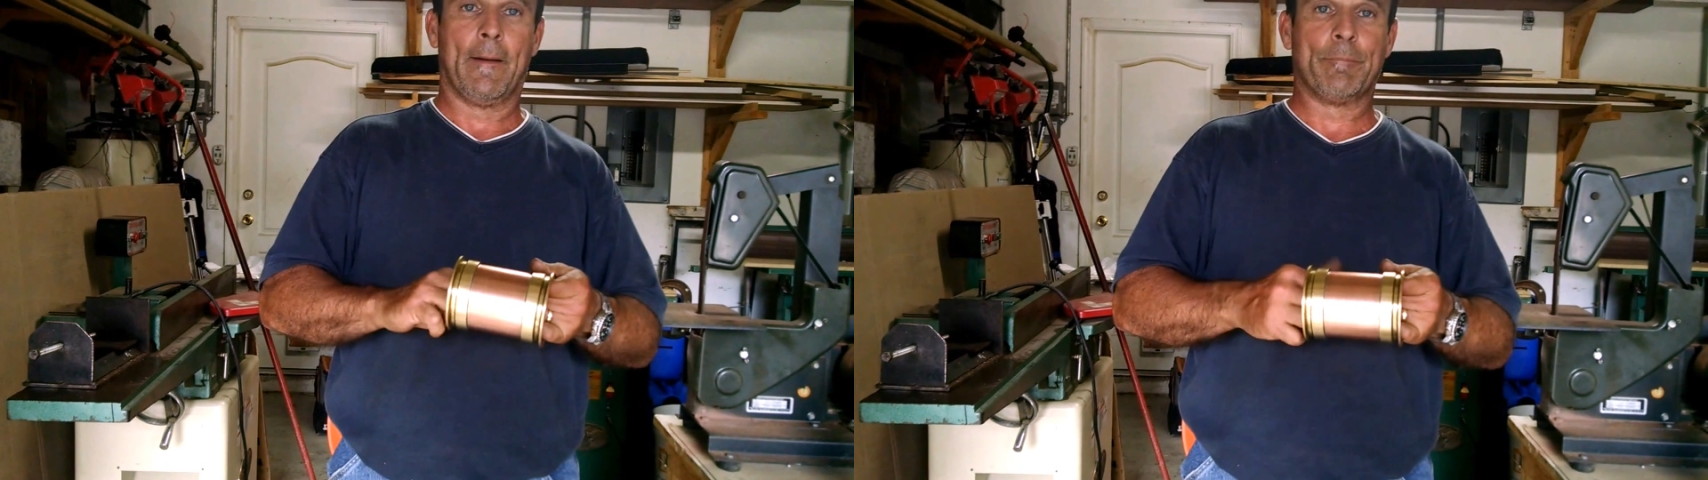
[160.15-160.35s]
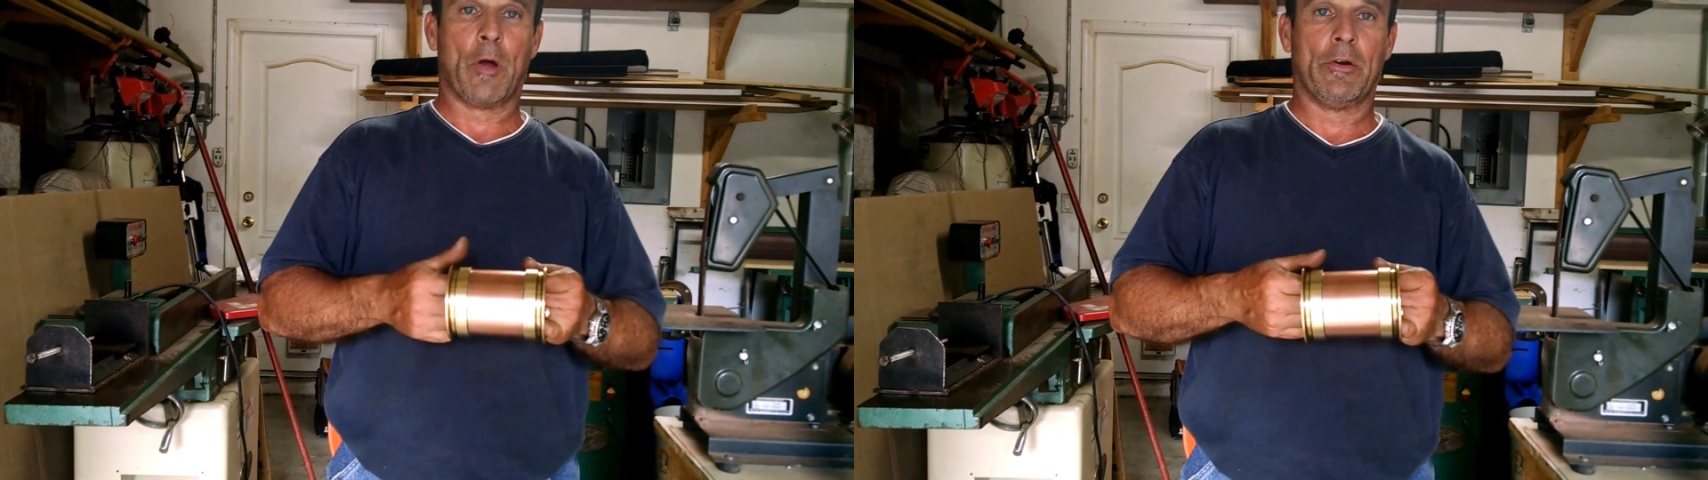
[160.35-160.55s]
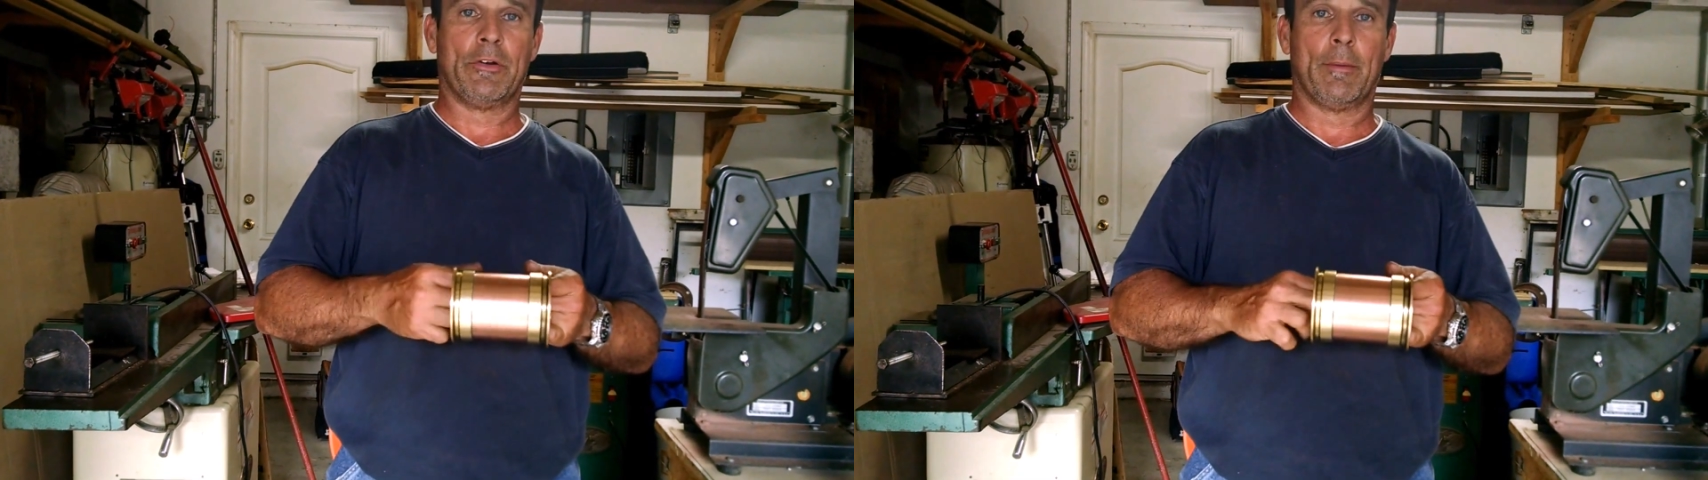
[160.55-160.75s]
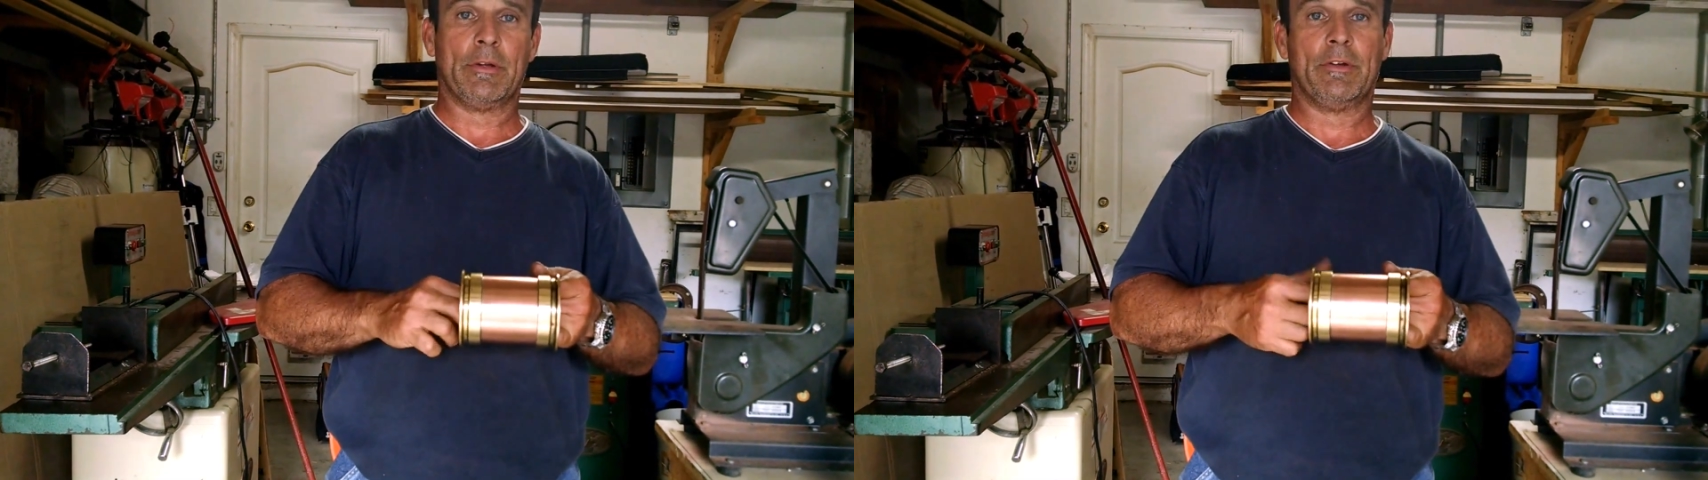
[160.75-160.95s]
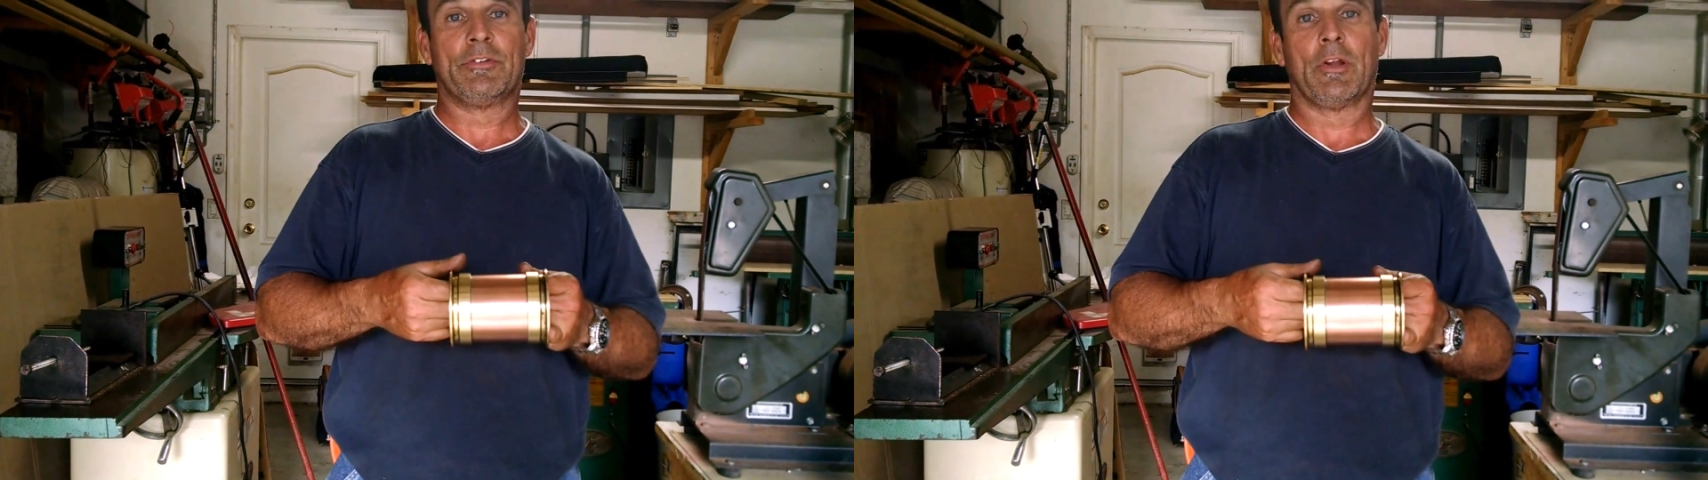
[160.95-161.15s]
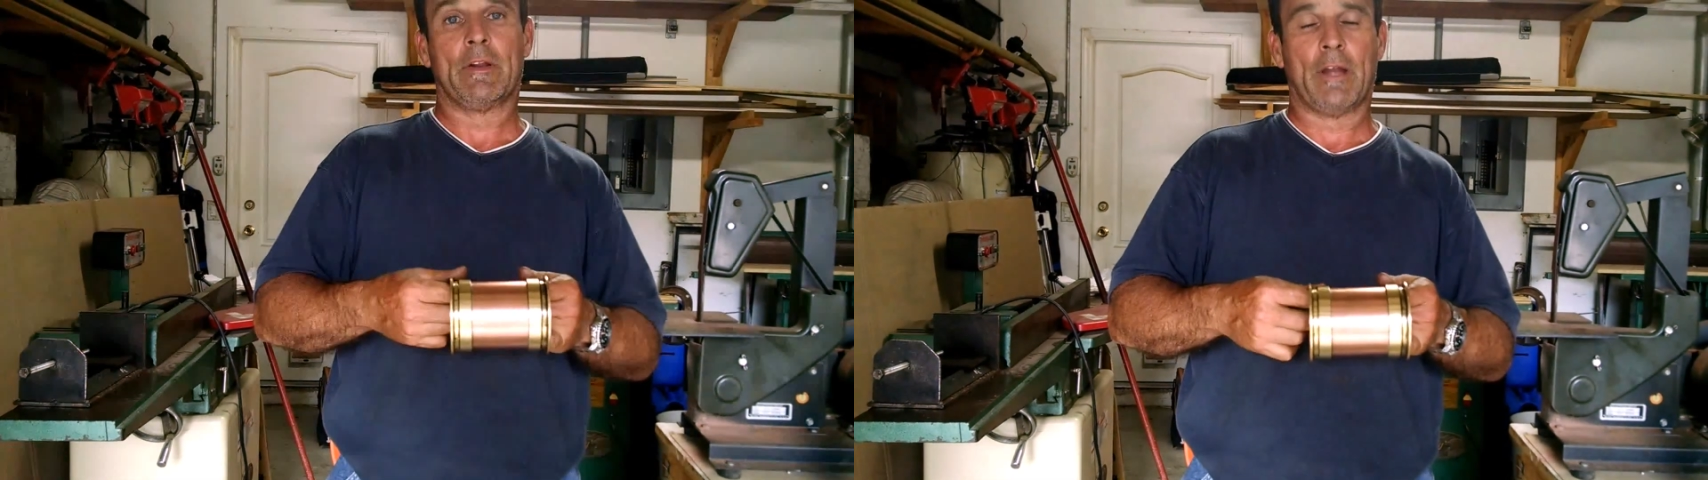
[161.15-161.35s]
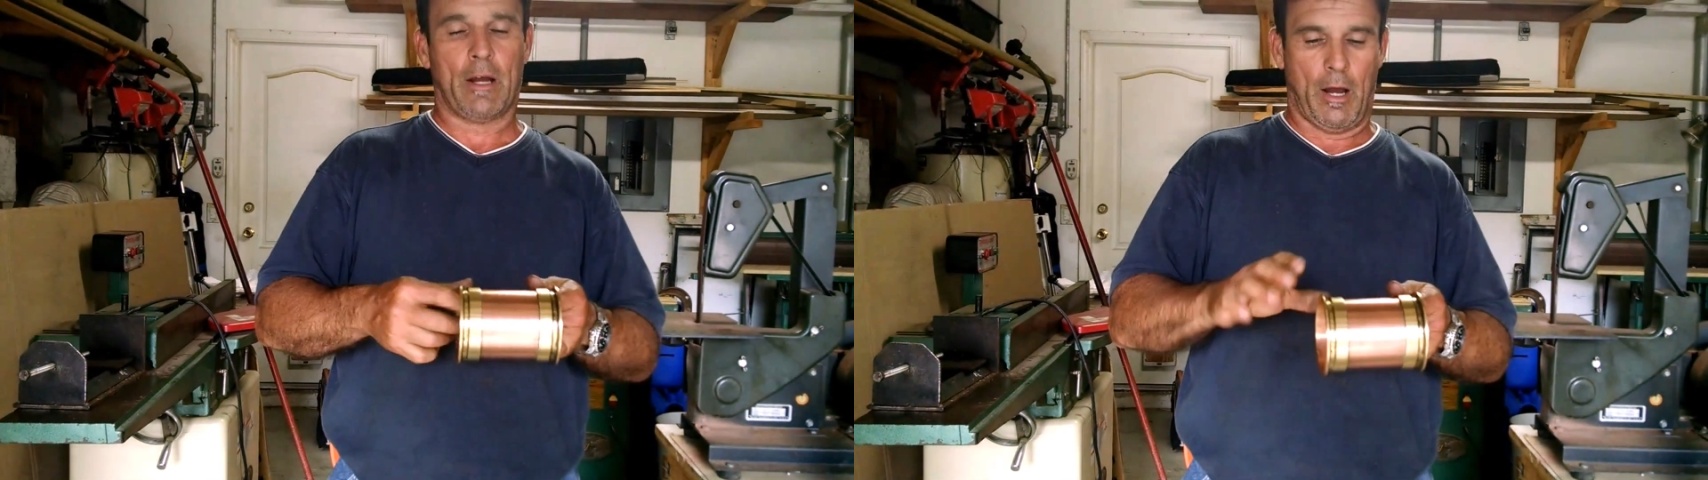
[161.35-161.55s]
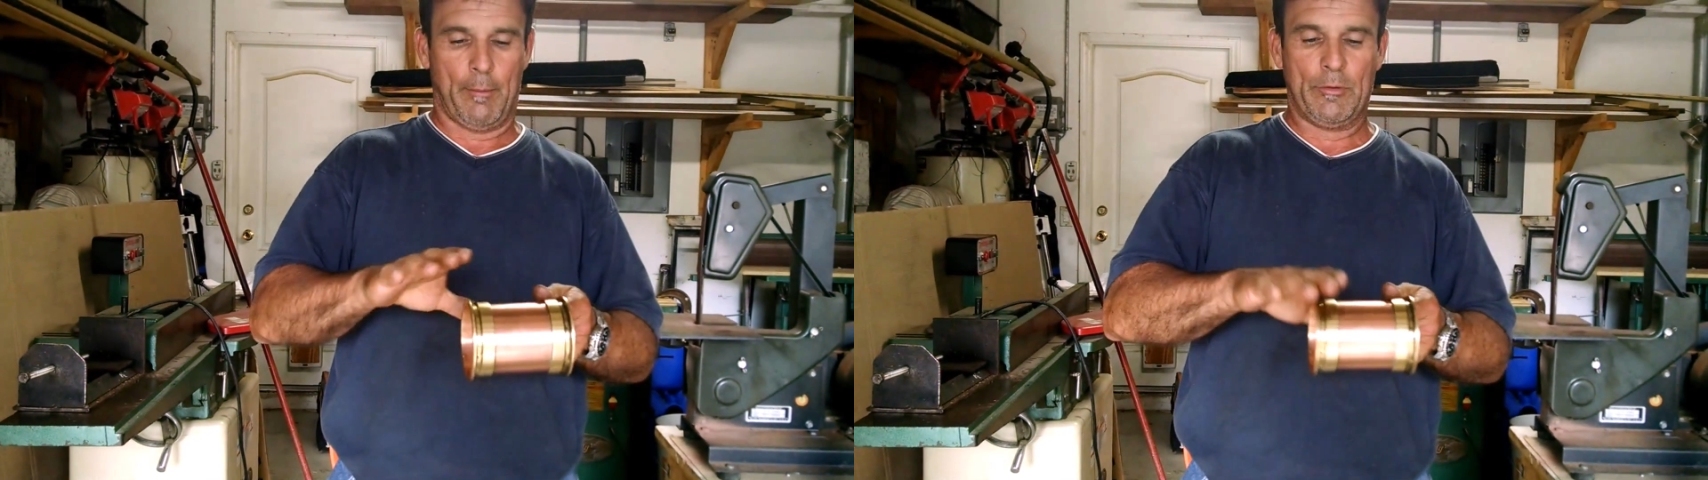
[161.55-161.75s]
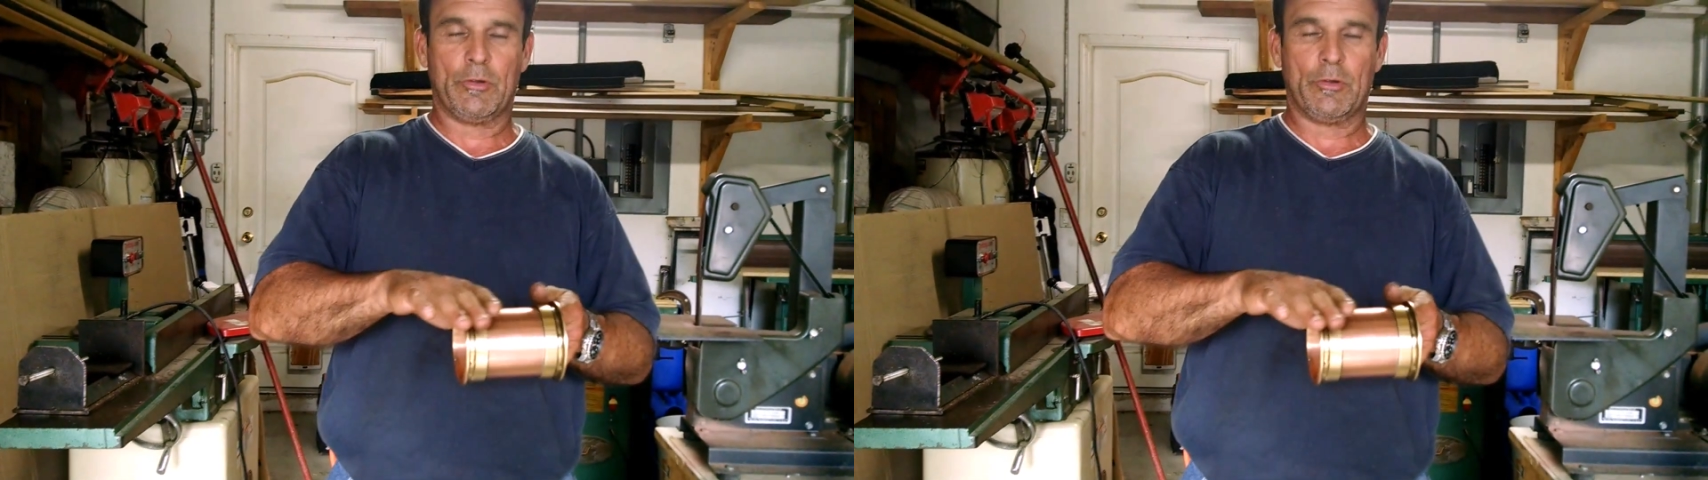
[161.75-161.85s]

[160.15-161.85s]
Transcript: um,